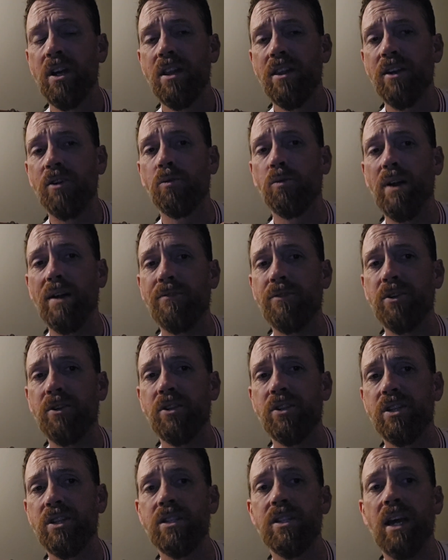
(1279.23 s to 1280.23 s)
that
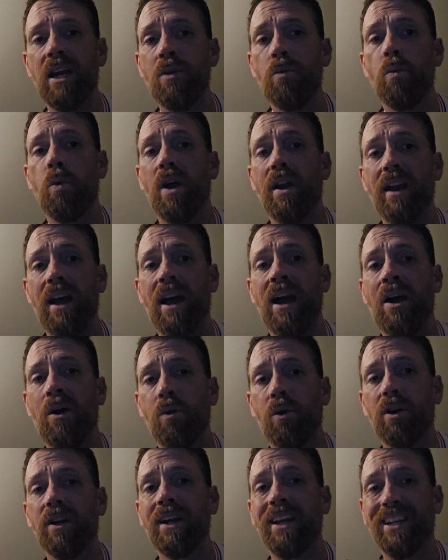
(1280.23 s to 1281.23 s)
references a 1
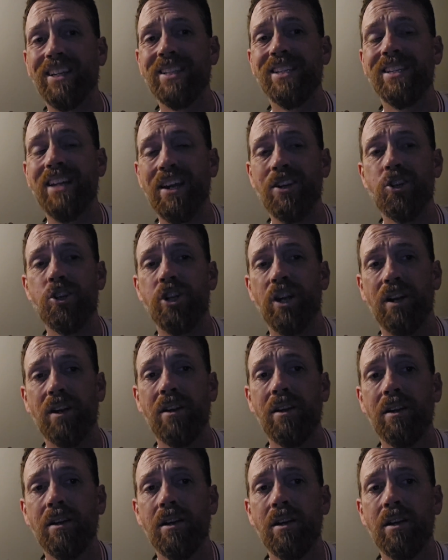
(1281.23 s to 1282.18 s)
hour extension,